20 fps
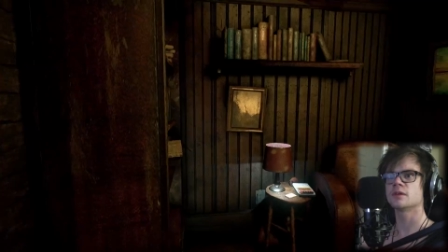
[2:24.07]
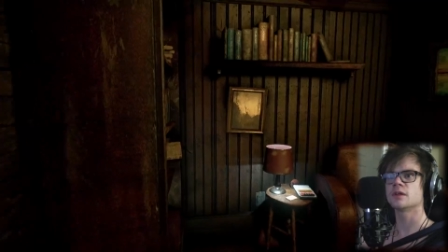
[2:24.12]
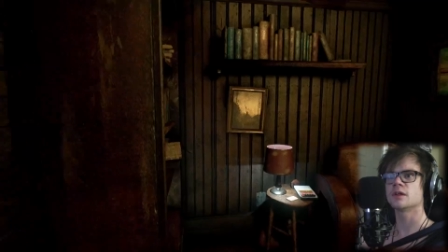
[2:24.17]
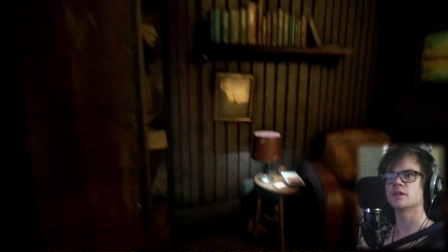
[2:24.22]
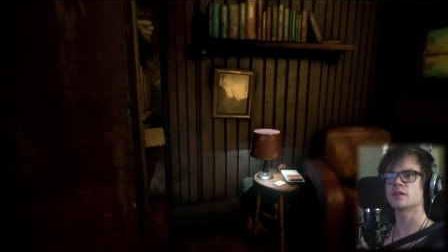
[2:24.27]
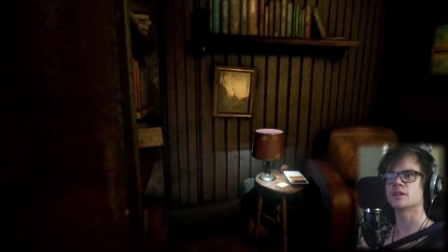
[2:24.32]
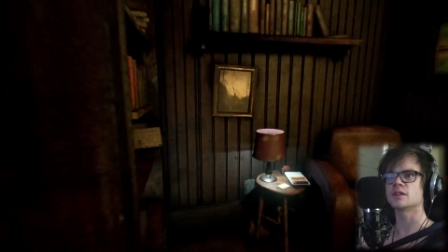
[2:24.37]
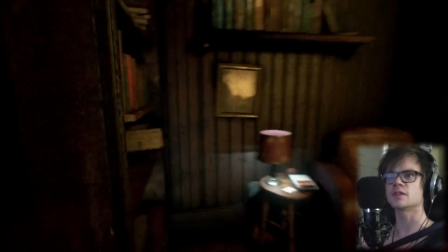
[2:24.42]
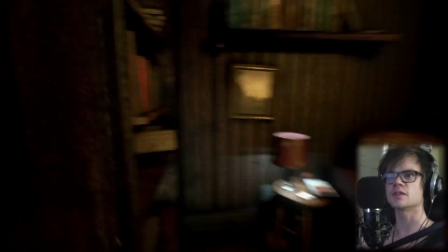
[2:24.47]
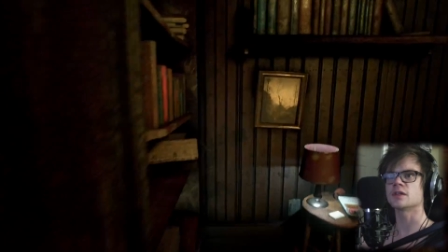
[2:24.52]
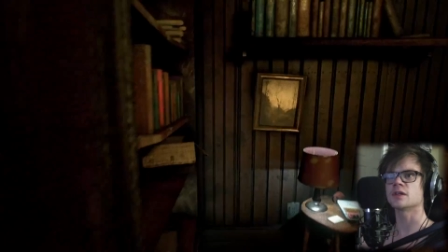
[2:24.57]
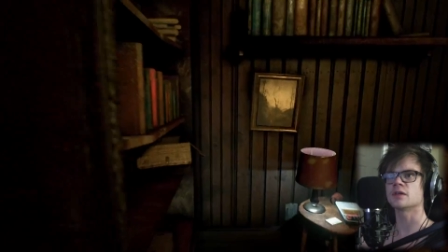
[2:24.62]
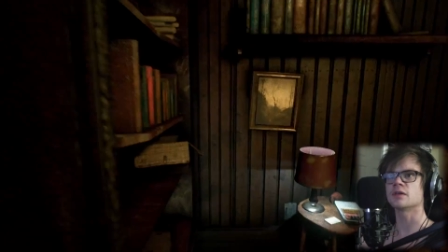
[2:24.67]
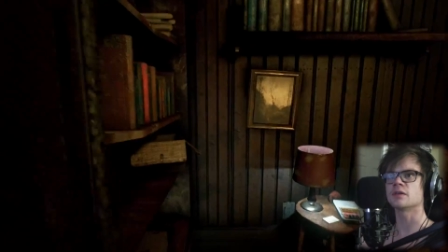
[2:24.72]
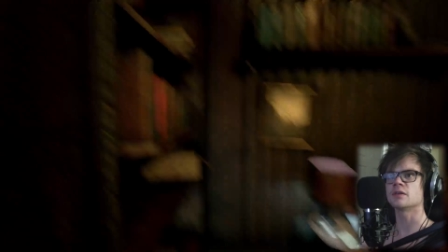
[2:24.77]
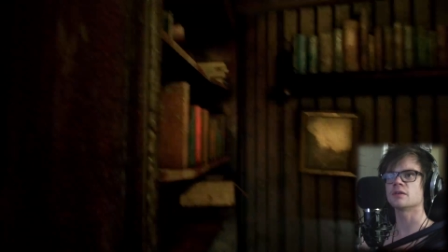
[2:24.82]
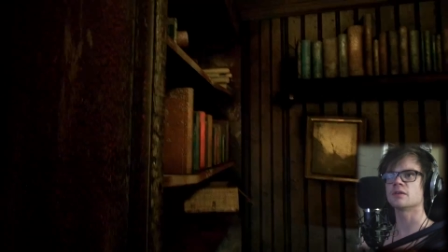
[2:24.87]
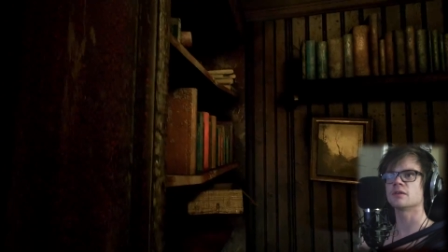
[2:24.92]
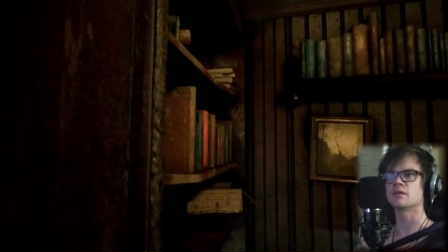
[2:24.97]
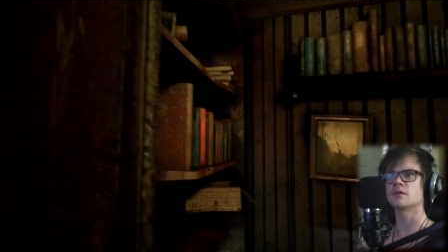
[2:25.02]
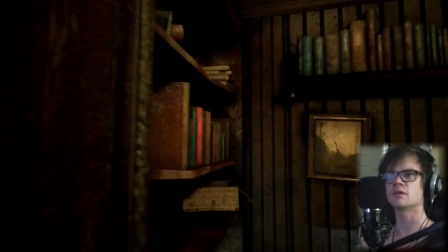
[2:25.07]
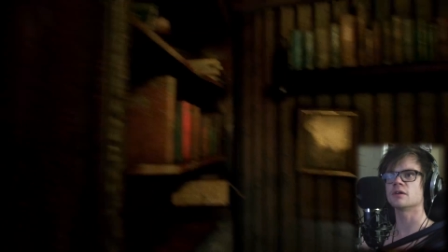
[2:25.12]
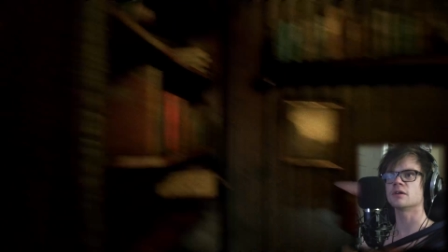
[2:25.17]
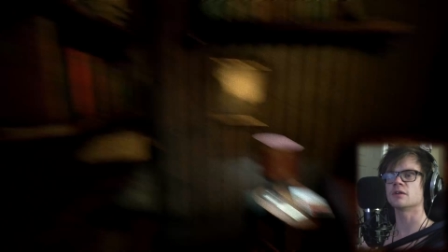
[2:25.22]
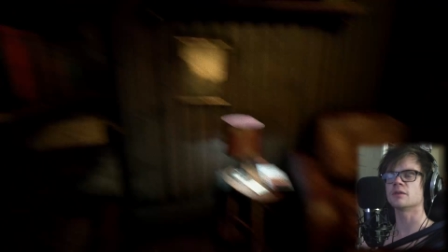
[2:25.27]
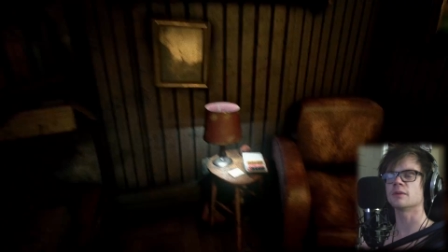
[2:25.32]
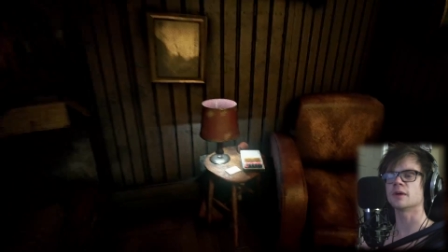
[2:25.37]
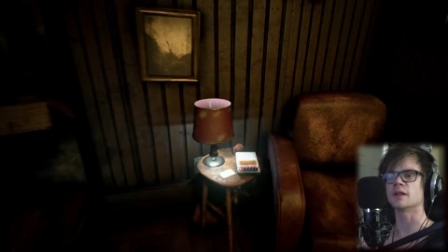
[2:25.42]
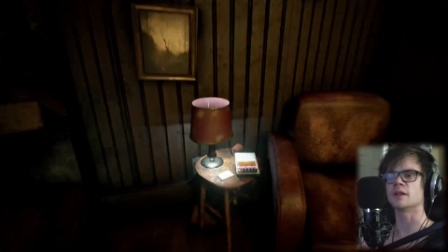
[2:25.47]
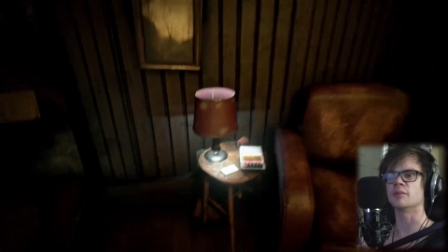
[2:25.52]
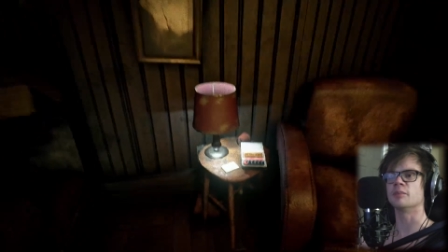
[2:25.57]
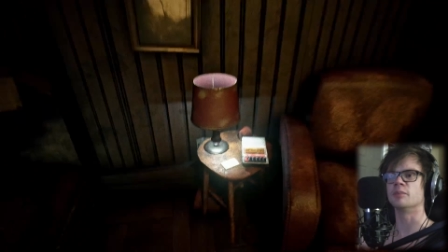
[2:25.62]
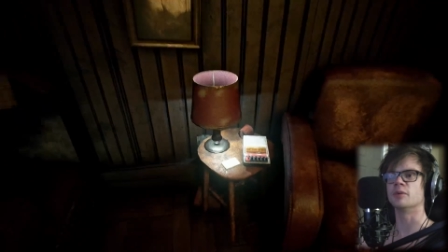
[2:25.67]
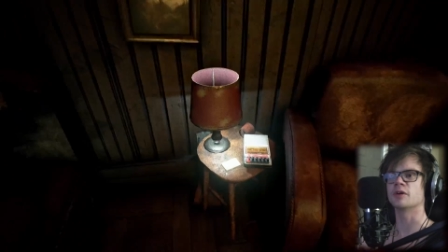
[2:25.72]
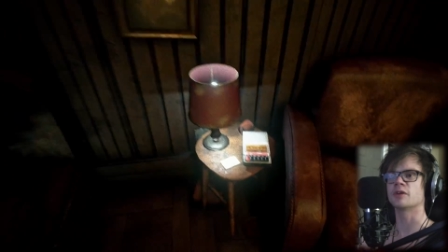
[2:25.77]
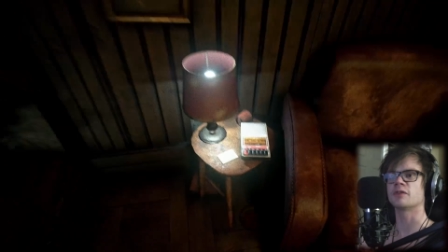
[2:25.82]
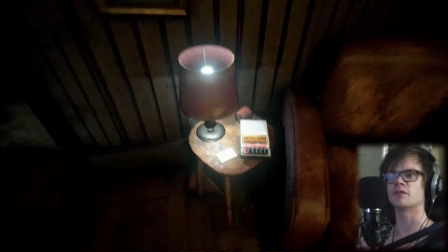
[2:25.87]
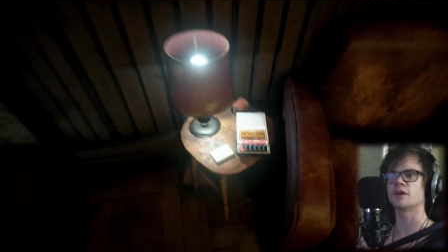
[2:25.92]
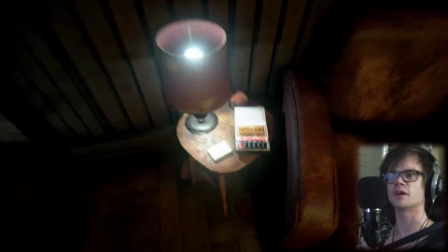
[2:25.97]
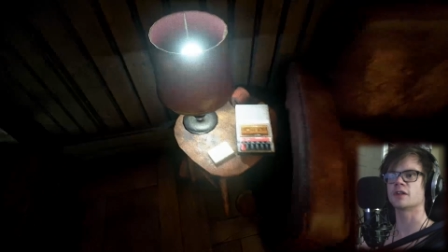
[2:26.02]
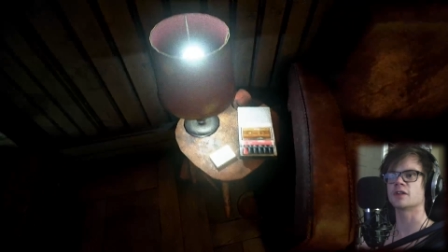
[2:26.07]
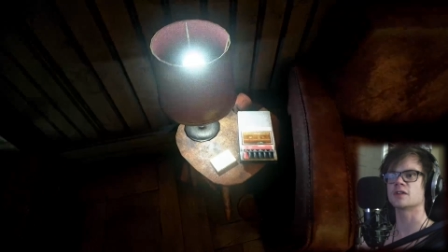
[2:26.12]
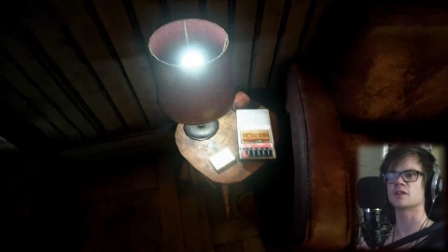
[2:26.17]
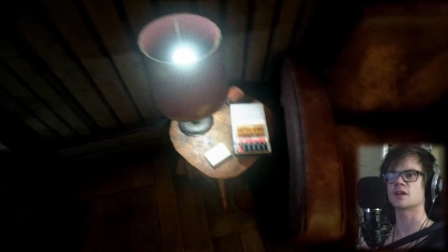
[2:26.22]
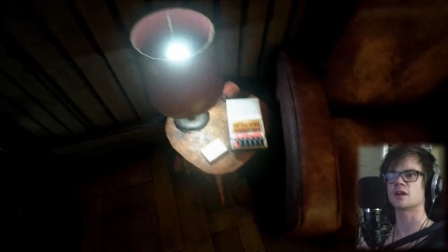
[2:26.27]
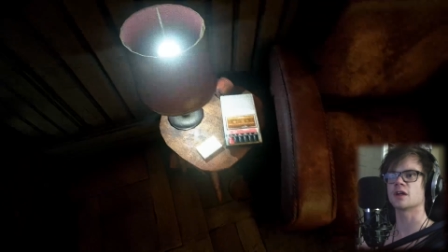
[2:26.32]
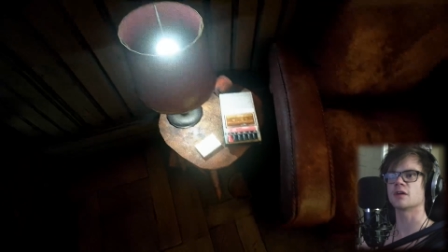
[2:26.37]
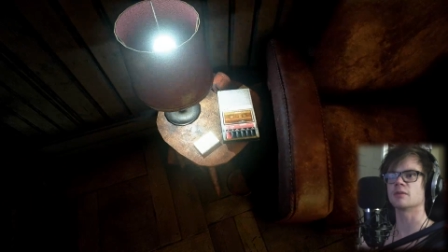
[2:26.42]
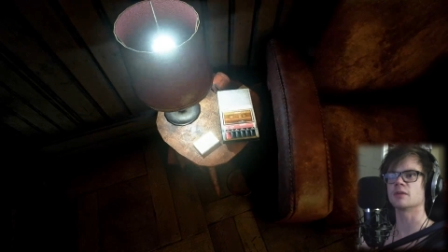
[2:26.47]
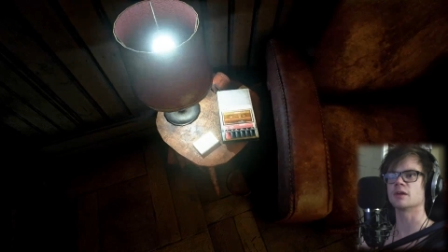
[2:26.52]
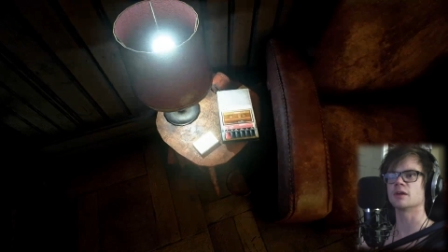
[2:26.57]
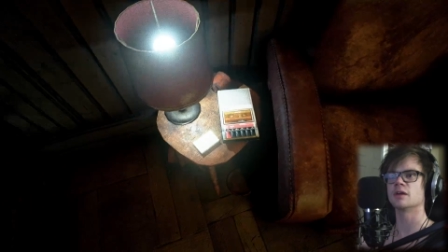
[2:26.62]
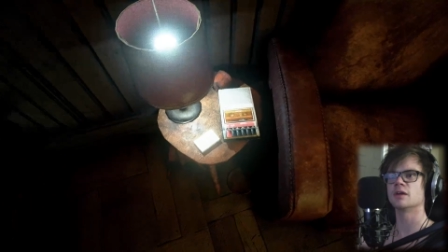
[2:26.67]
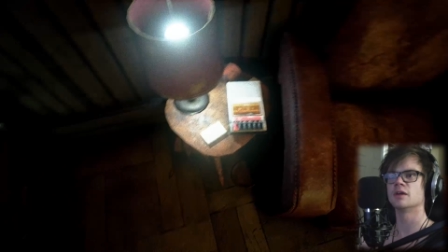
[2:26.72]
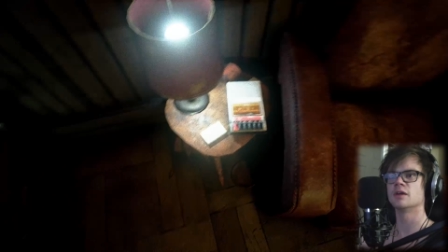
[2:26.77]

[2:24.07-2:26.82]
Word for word: How's that sound? Oh, man, the book fucking scared me.